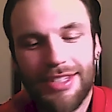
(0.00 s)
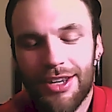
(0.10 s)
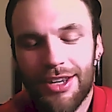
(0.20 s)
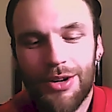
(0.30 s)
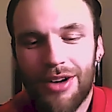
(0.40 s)

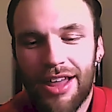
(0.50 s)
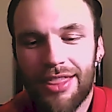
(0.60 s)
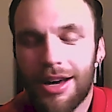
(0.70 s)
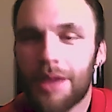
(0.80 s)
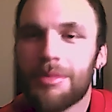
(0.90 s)
I
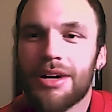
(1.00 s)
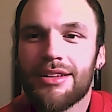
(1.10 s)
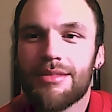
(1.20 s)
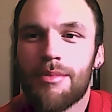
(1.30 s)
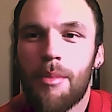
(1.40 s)
thought about
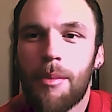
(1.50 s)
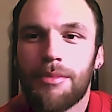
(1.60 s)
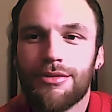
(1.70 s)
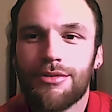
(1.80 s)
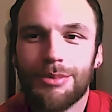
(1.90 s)
it
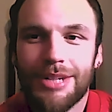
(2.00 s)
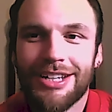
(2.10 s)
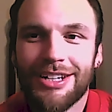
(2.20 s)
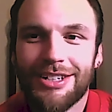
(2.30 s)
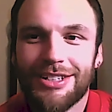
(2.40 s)
for many
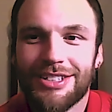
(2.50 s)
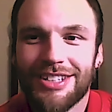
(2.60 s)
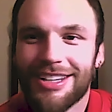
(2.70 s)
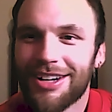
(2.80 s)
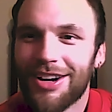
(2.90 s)
years.
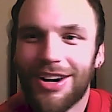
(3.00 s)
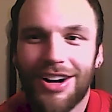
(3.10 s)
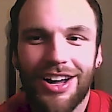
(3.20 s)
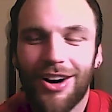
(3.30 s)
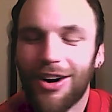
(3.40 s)
Like
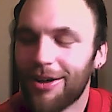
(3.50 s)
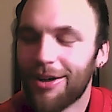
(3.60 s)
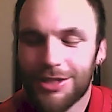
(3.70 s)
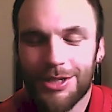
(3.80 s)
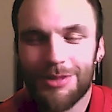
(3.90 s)

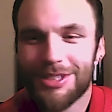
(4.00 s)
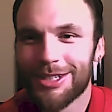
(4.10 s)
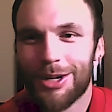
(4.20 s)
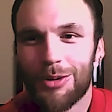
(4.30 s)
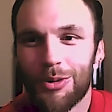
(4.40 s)
for some
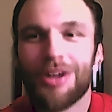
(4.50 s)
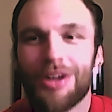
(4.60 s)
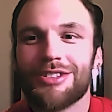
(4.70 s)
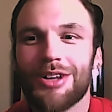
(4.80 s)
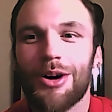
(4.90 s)
reason, her
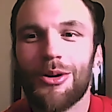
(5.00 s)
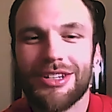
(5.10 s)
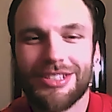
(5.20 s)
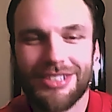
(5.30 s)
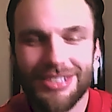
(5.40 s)
words
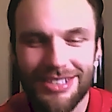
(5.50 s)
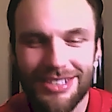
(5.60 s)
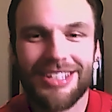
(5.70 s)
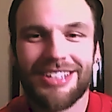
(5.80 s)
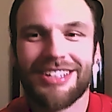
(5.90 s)
always just
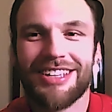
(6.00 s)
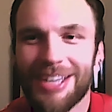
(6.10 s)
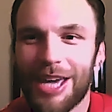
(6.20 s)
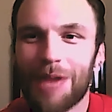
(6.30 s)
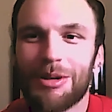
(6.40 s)
like
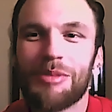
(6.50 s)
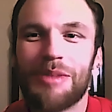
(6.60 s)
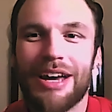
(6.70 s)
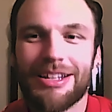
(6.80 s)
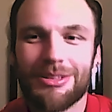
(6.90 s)
kept coming
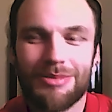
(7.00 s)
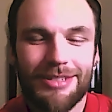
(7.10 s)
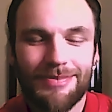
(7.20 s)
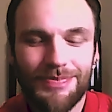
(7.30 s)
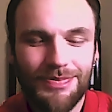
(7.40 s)
back to
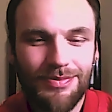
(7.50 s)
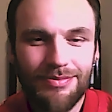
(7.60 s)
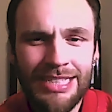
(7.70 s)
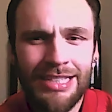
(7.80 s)
me at